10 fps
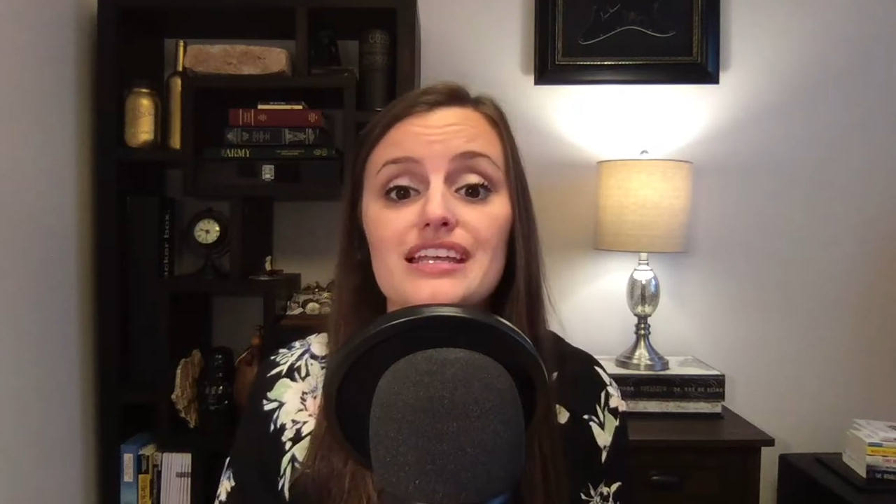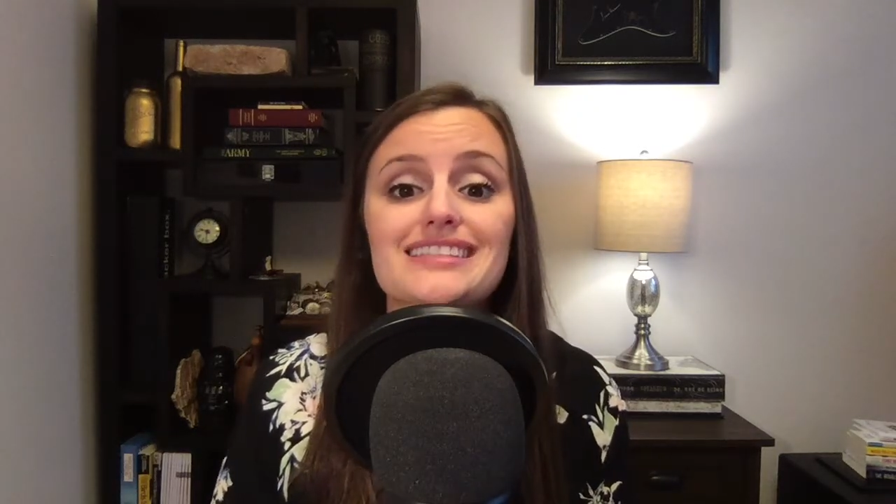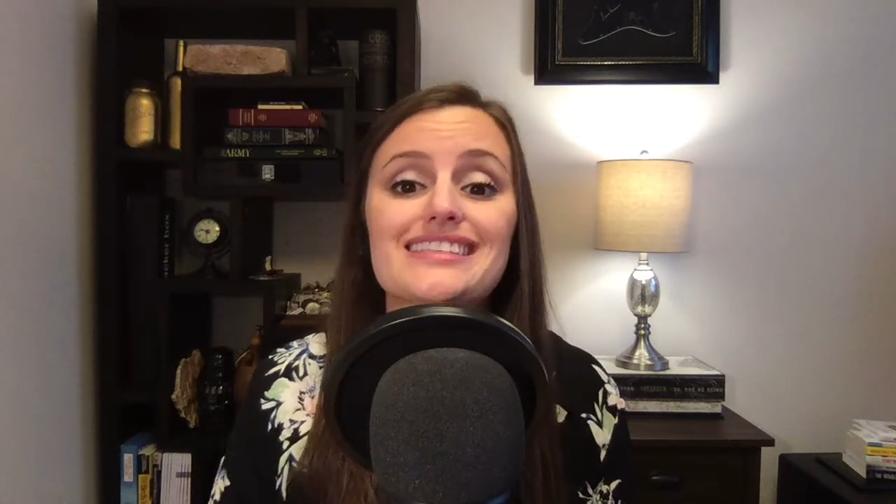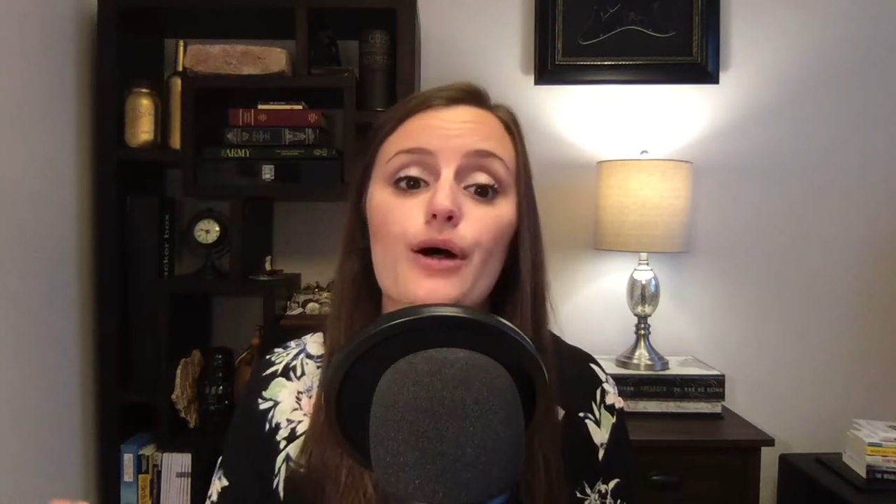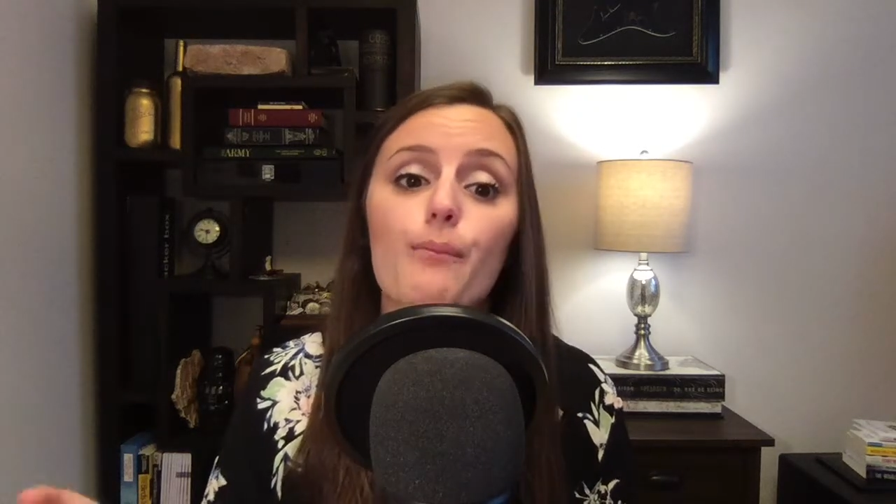and
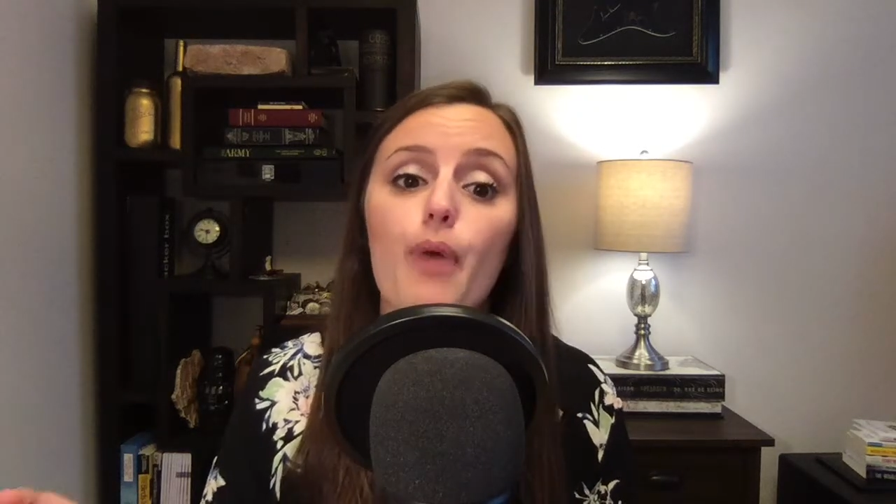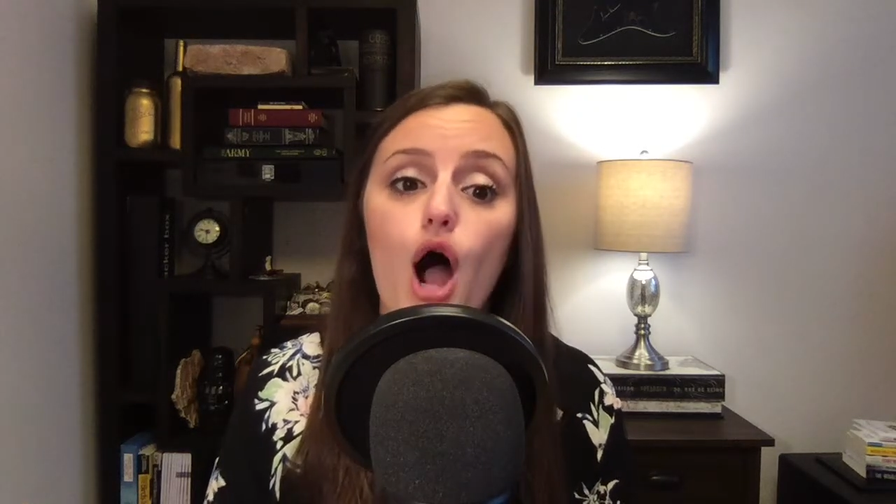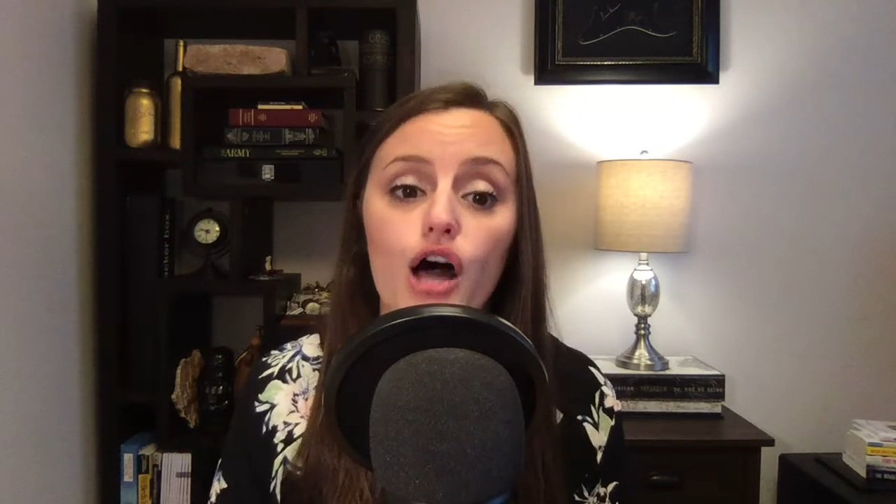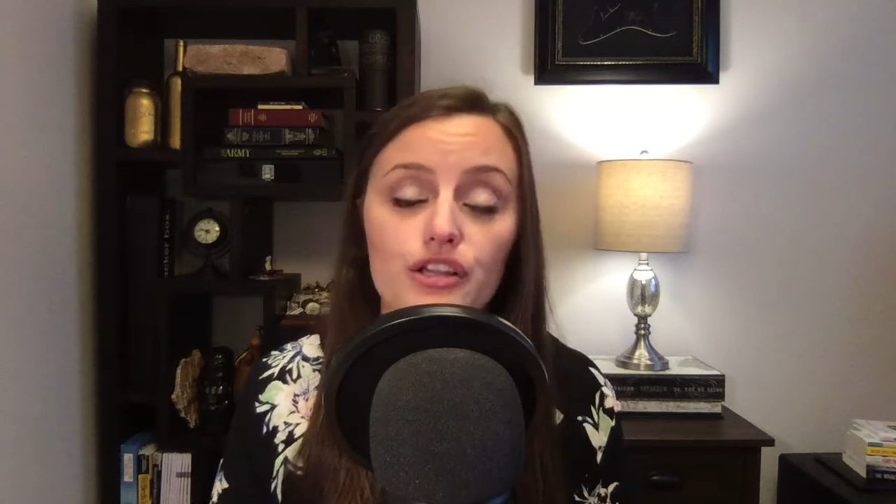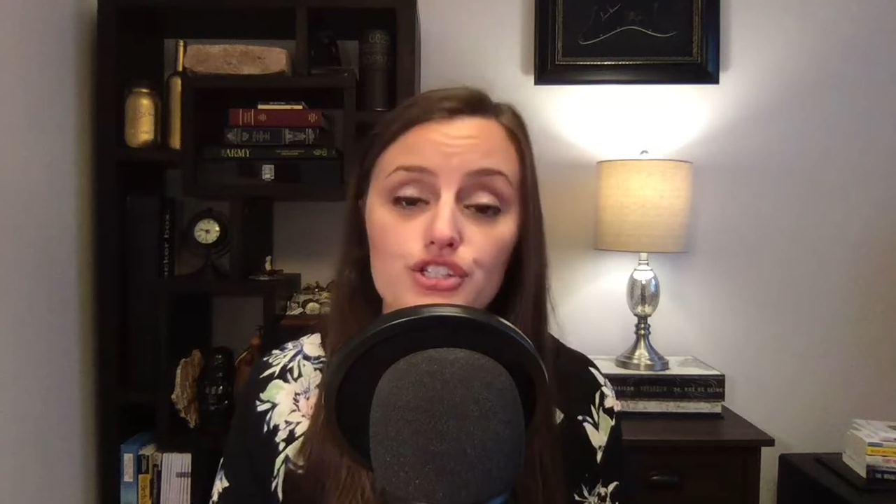sound
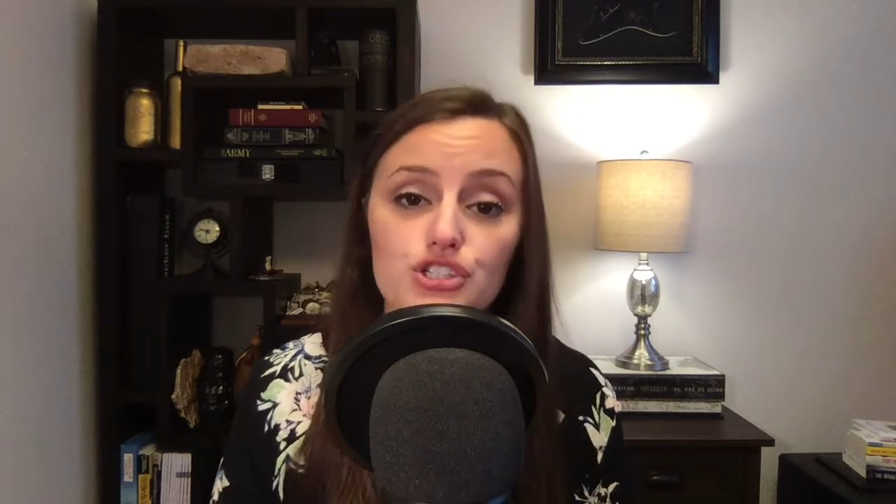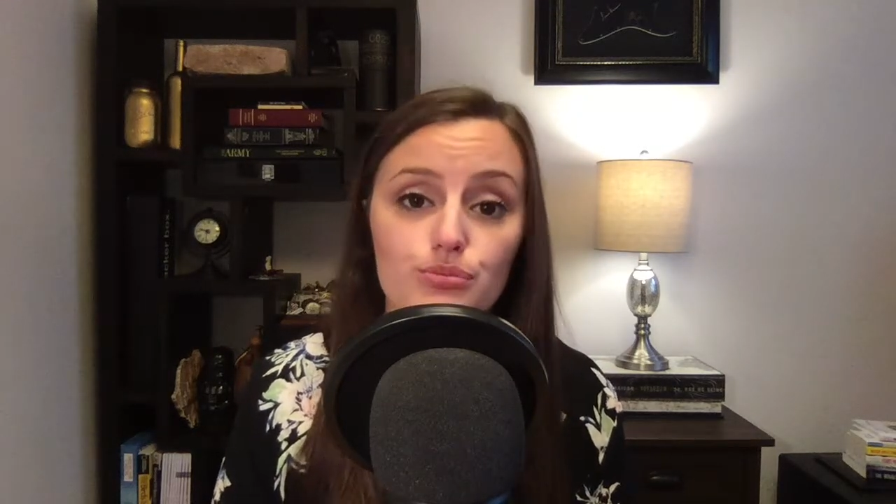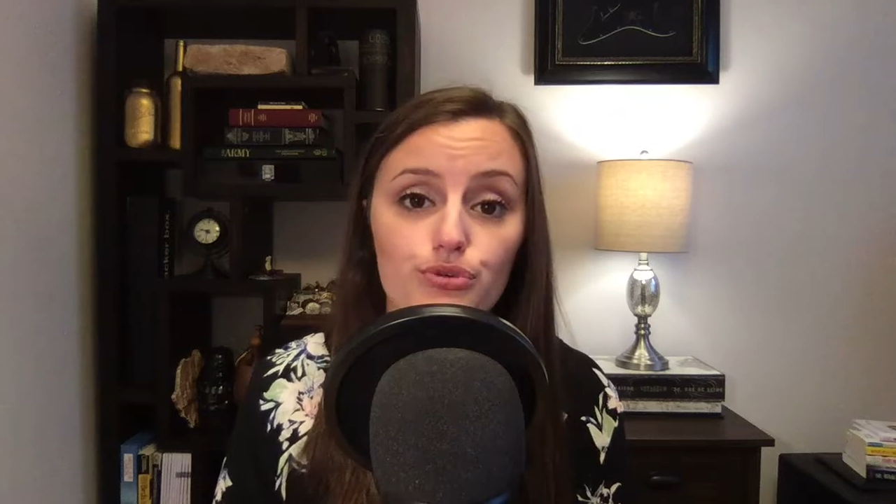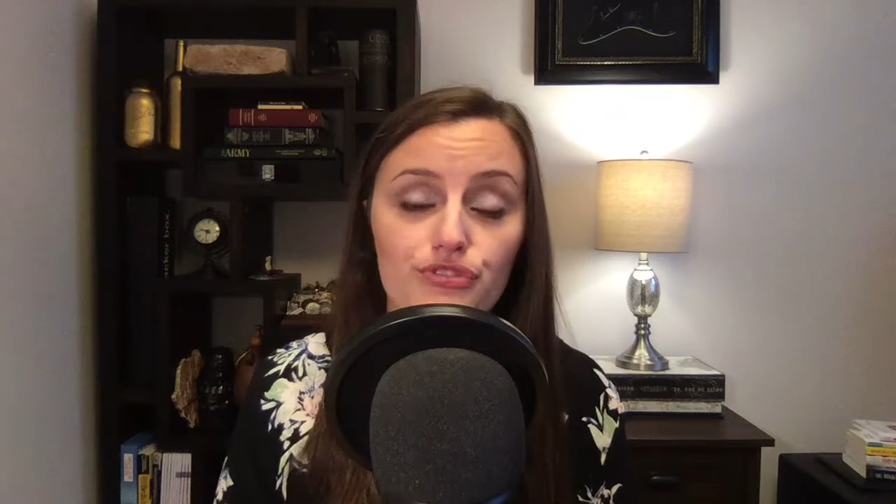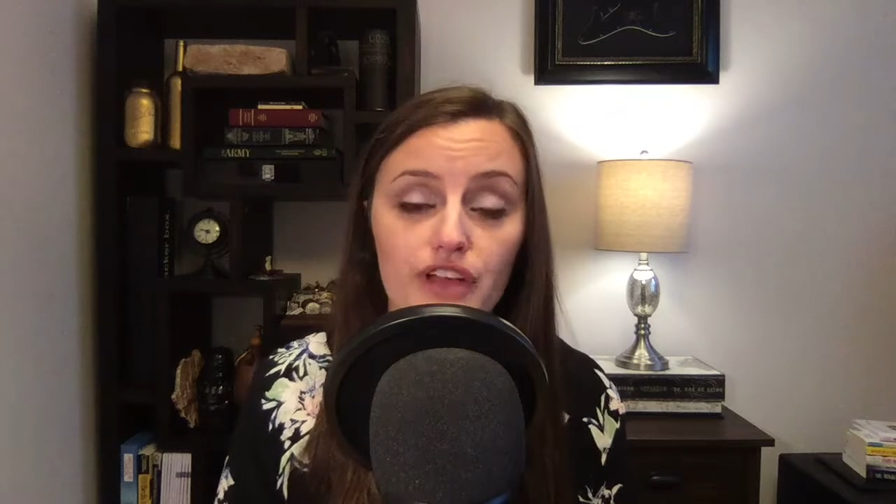polished and
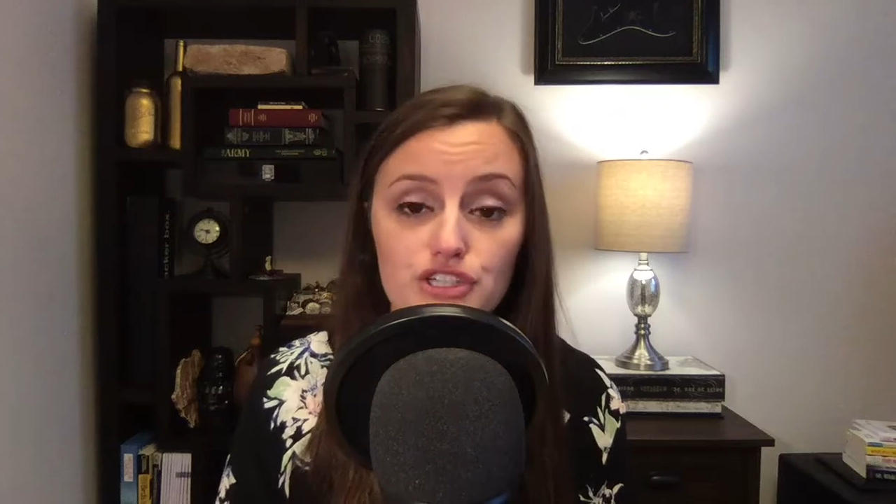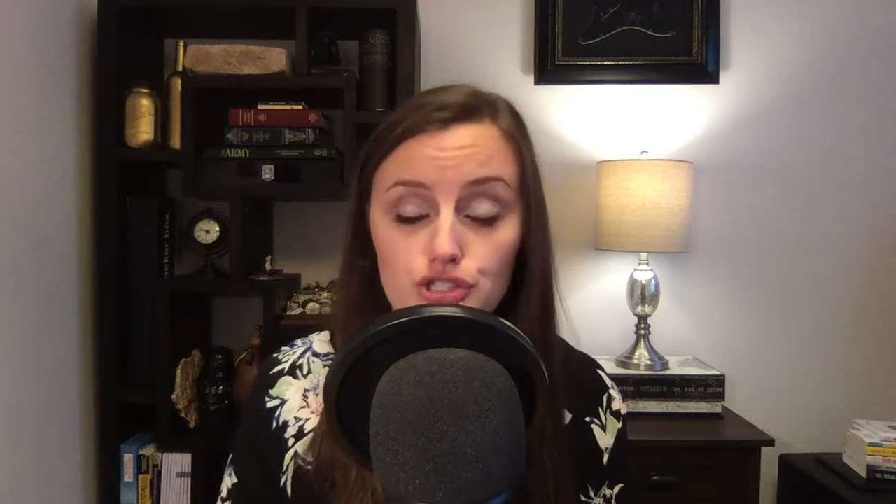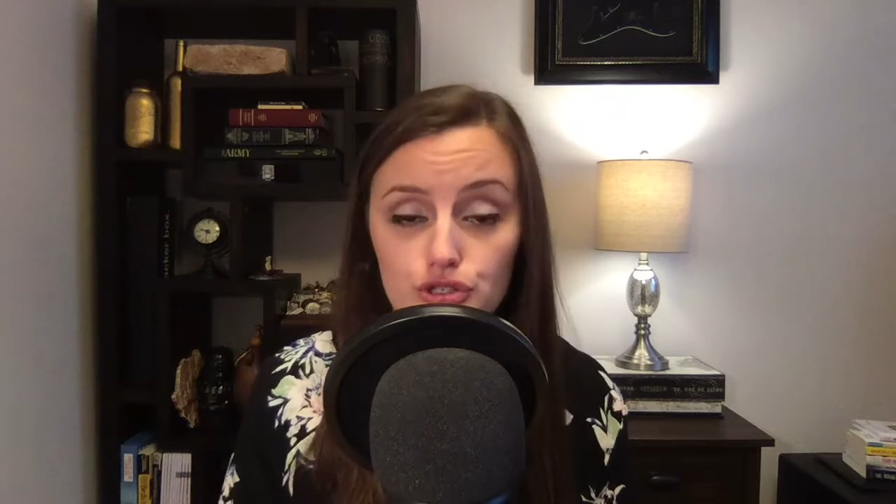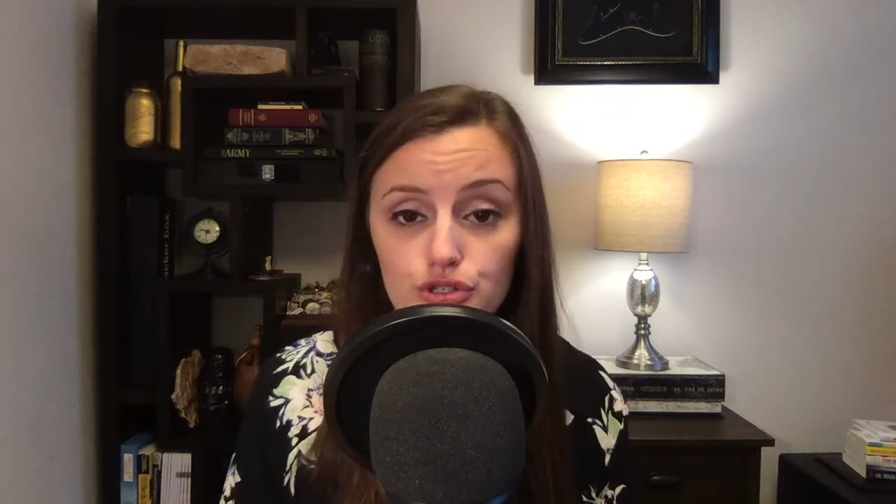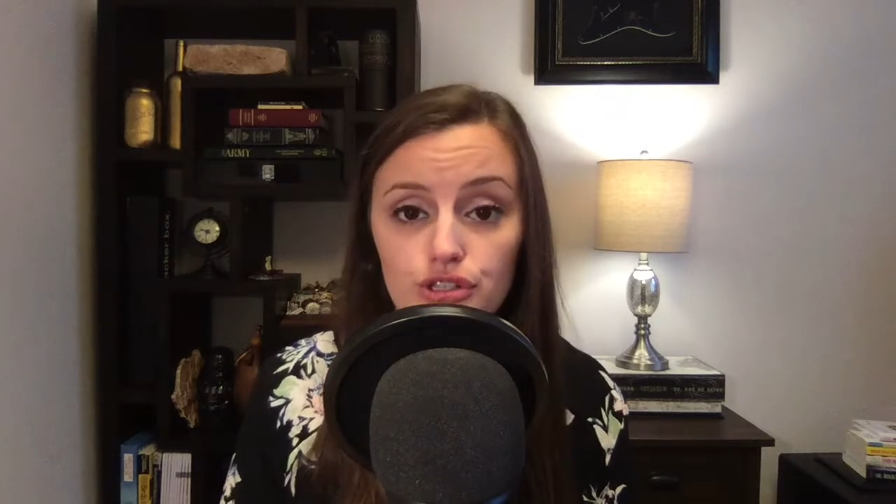
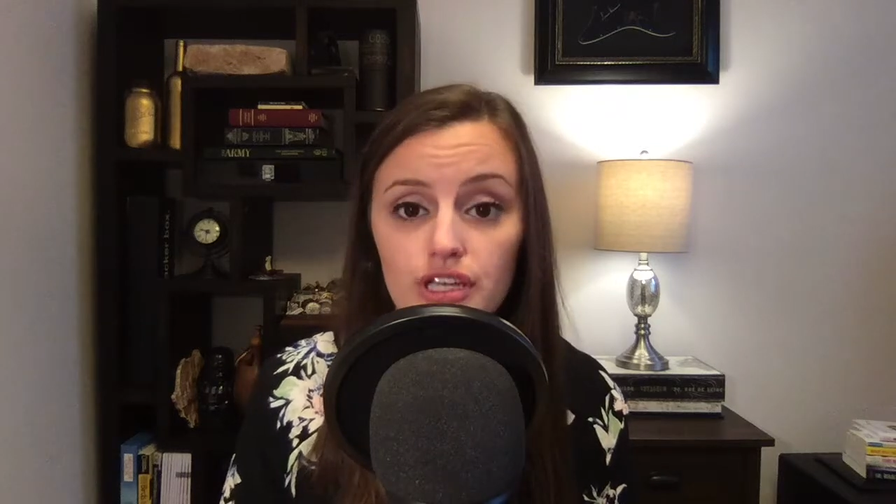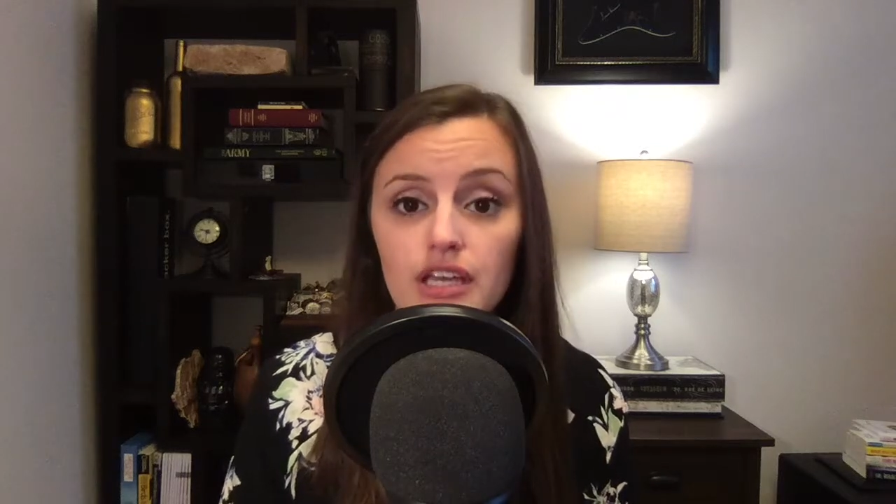professional.